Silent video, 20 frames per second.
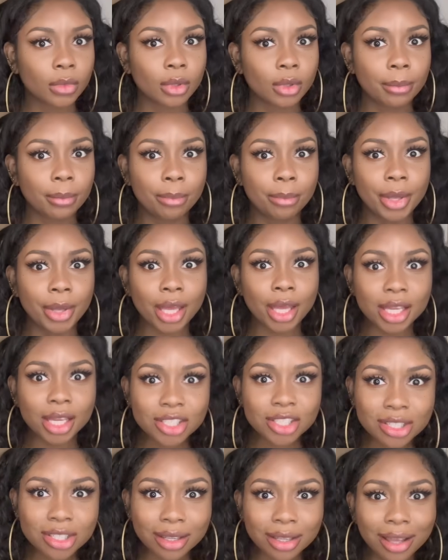
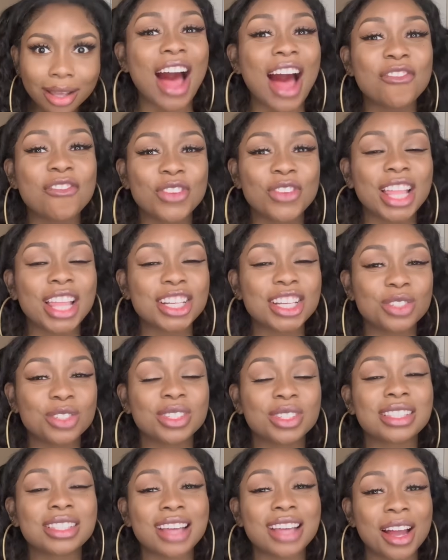Bitch, I feel like she
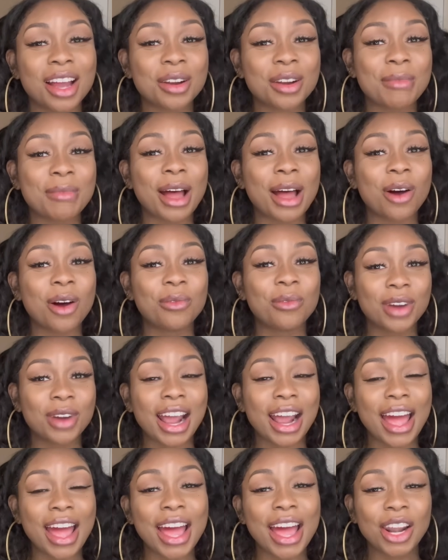was talking about what
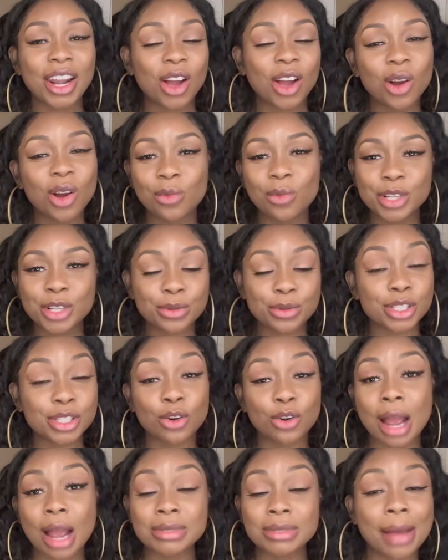I had on, which was a
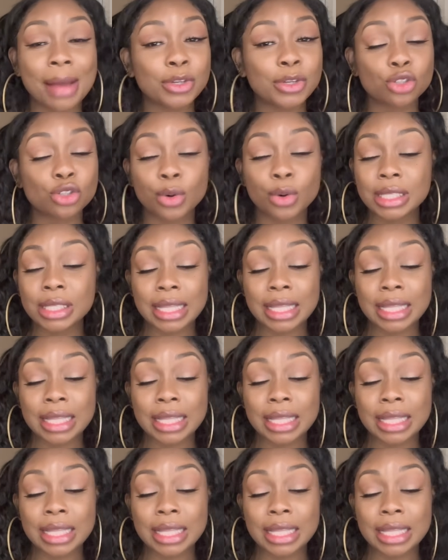crop top and shorts.